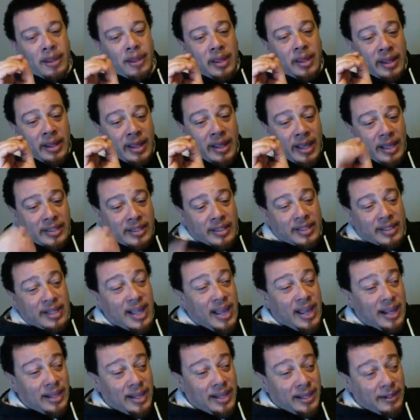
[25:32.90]
He got the
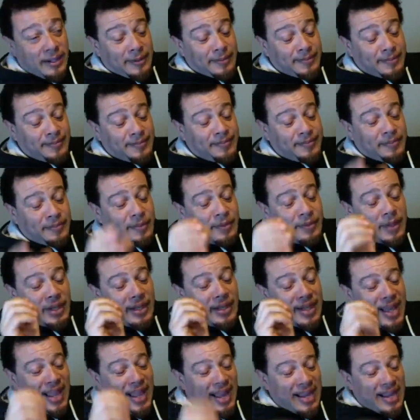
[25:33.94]
90. The
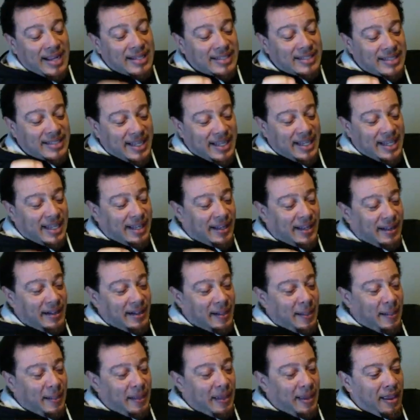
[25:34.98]
90
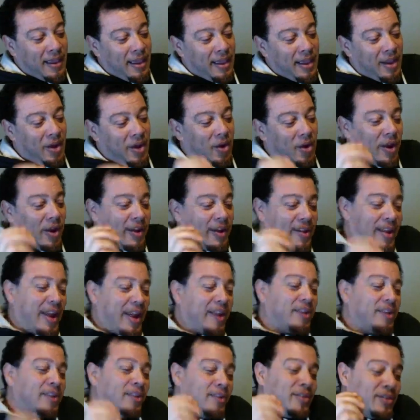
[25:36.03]
and
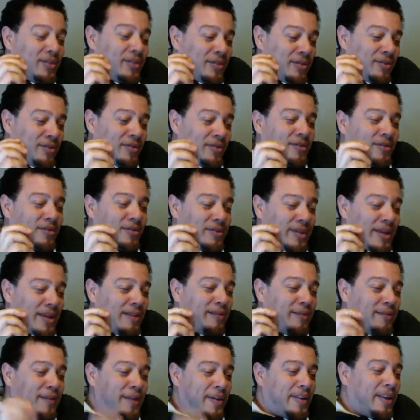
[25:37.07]
that
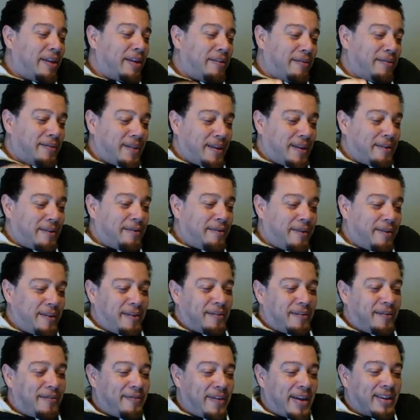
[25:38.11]

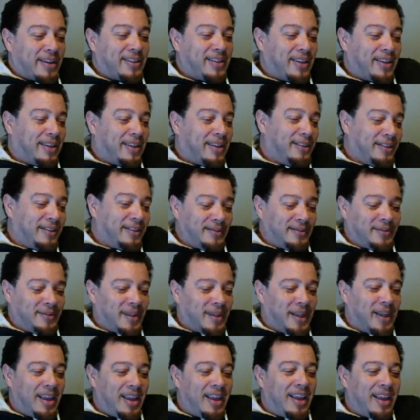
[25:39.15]
Vector,
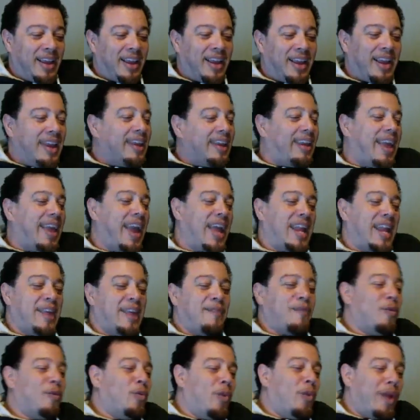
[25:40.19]
it can't
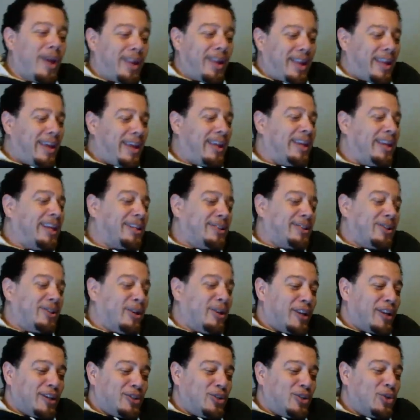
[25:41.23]
even wheelie it, and that's
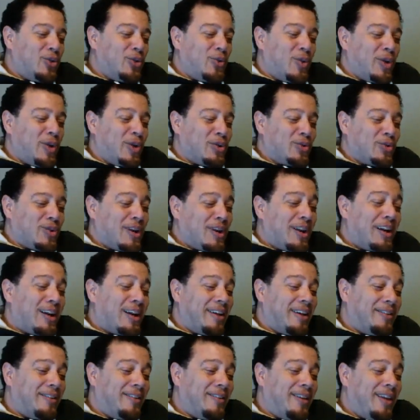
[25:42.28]
only a 2-wheel drive.
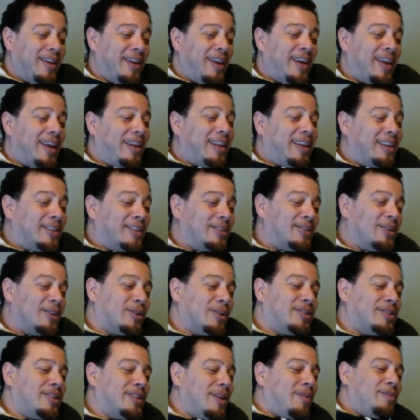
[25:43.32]
So
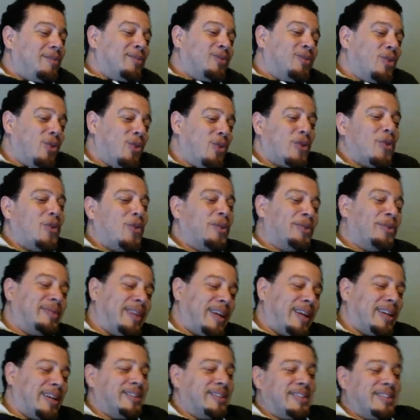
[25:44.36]
something's going on with
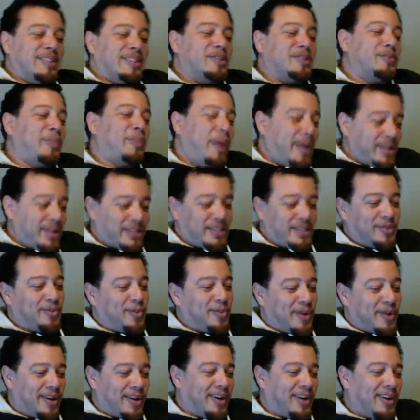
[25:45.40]
that suspension
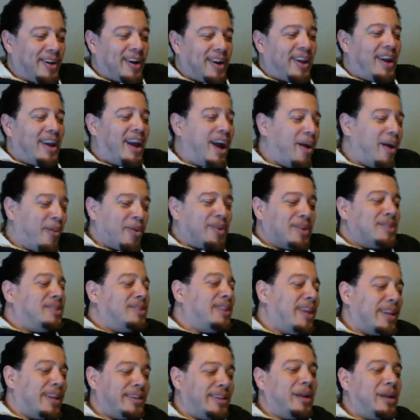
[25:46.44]
where I want to
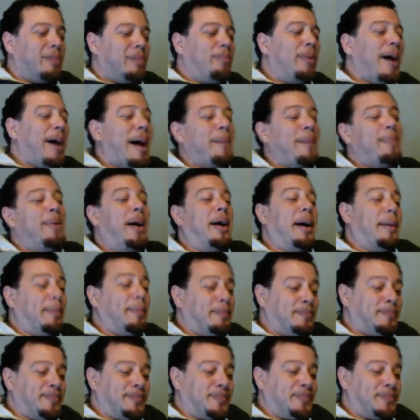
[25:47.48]
see that thing pop up.